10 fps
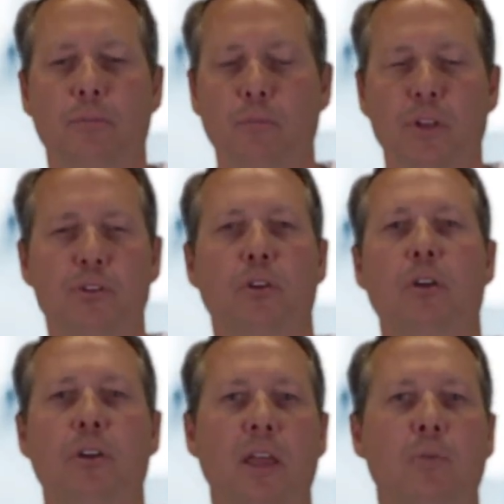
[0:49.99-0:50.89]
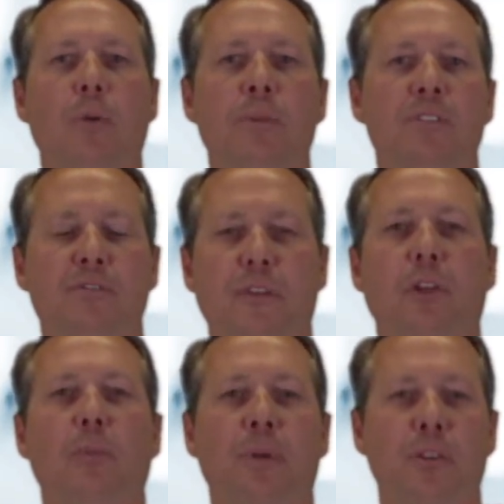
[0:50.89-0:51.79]
return a woman's
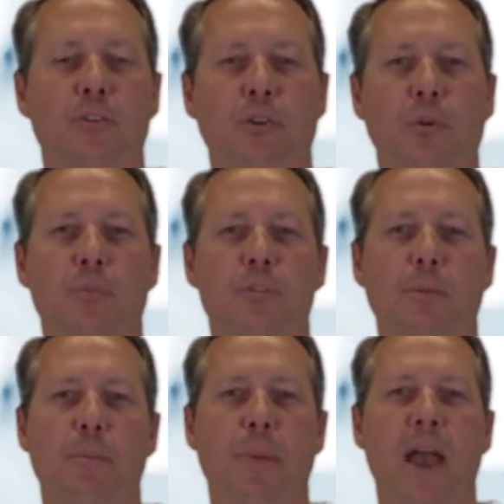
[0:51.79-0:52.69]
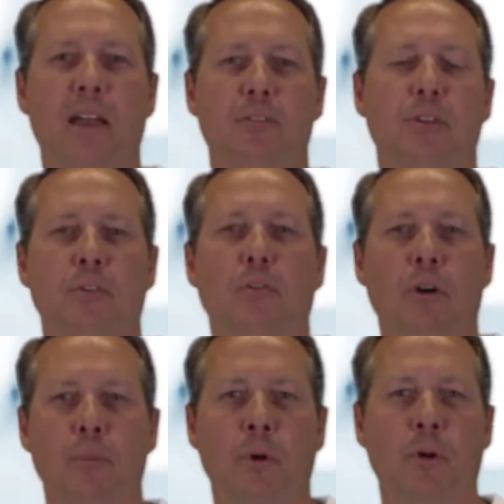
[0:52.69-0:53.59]
fallopian tubes back to
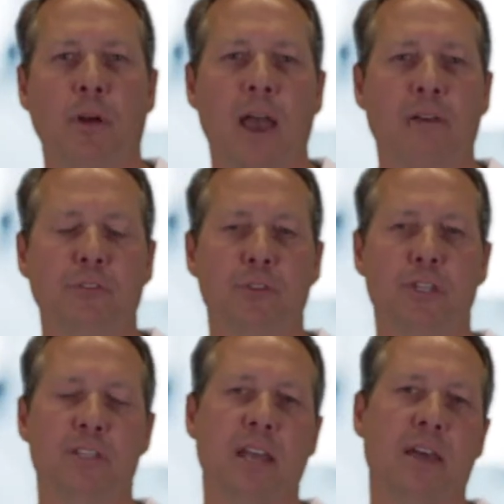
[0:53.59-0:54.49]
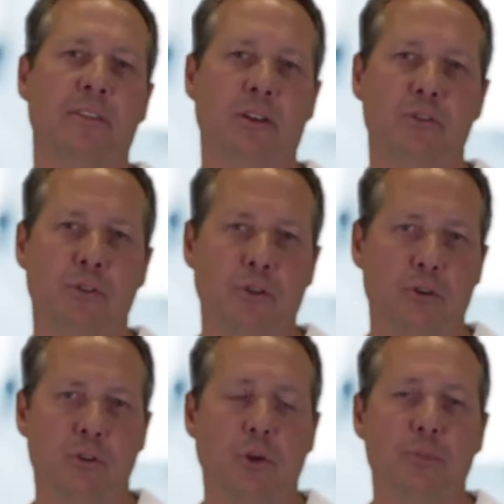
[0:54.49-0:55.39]
normal after she's had
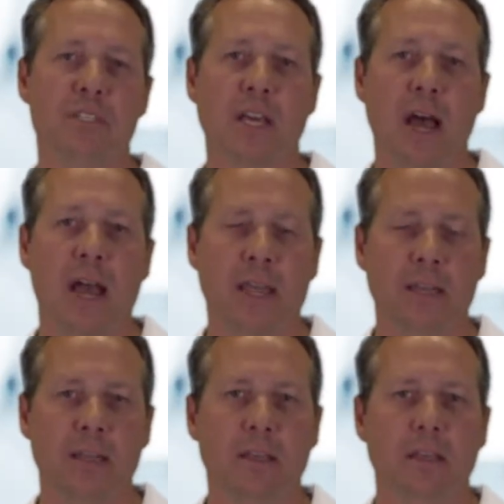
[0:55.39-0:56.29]
her tubes tied.